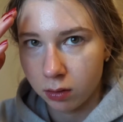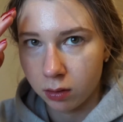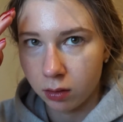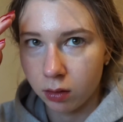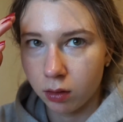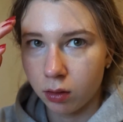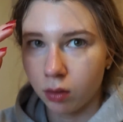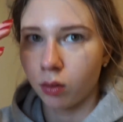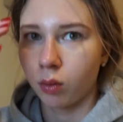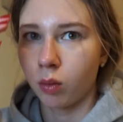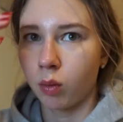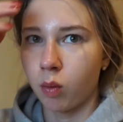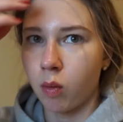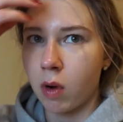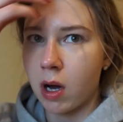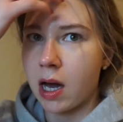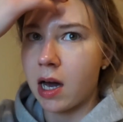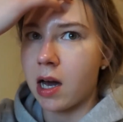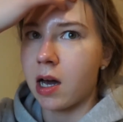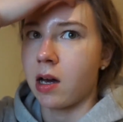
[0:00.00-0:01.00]
Oh
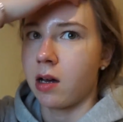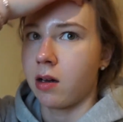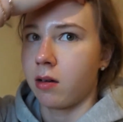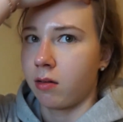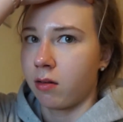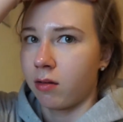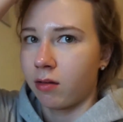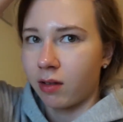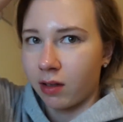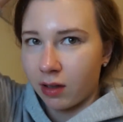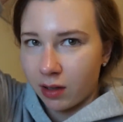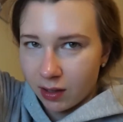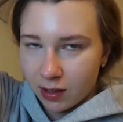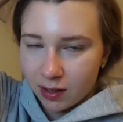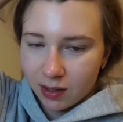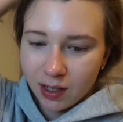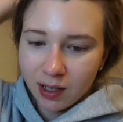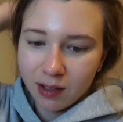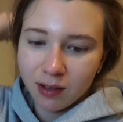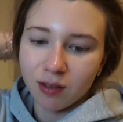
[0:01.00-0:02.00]
wow, look at the
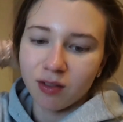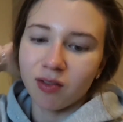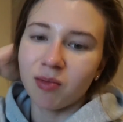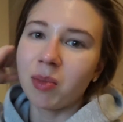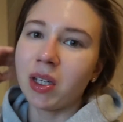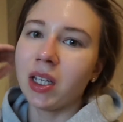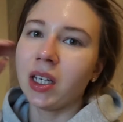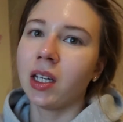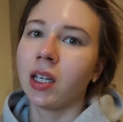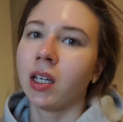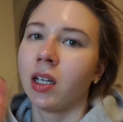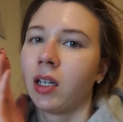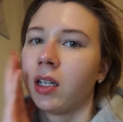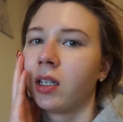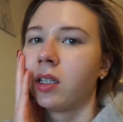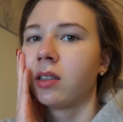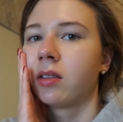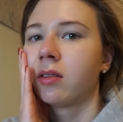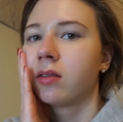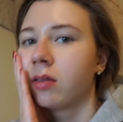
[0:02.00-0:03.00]
state of me.
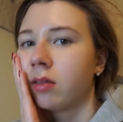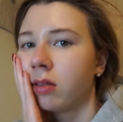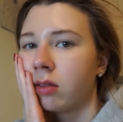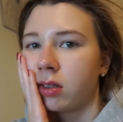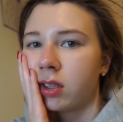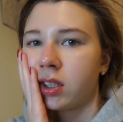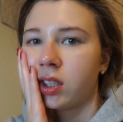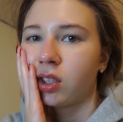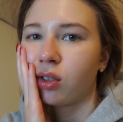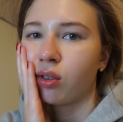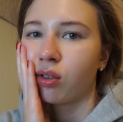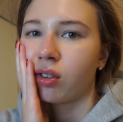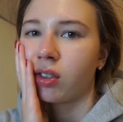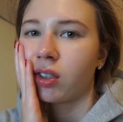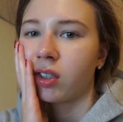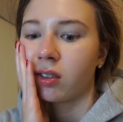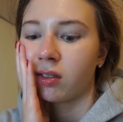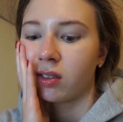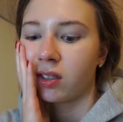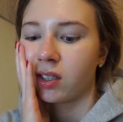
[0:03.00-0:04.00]
So
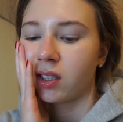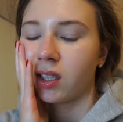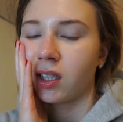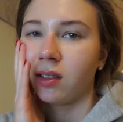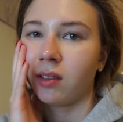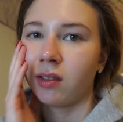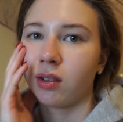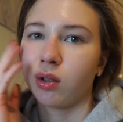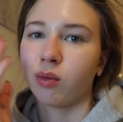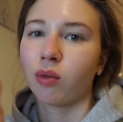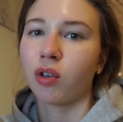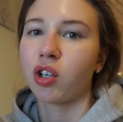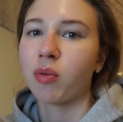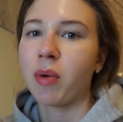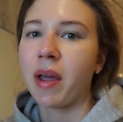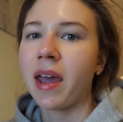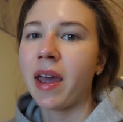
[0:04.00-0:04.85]
gross. I need to wash my